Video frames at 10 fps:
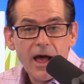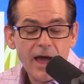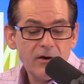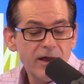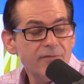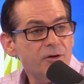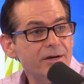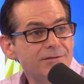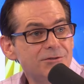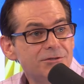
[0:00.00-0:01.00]
I don't have
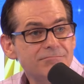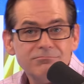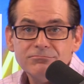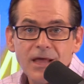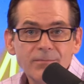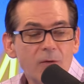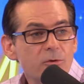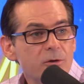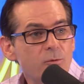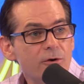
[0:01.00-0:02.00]
kids. I'm not
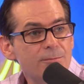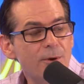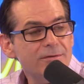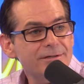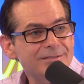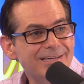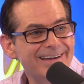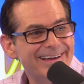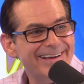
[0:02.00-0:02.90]
really worried about this.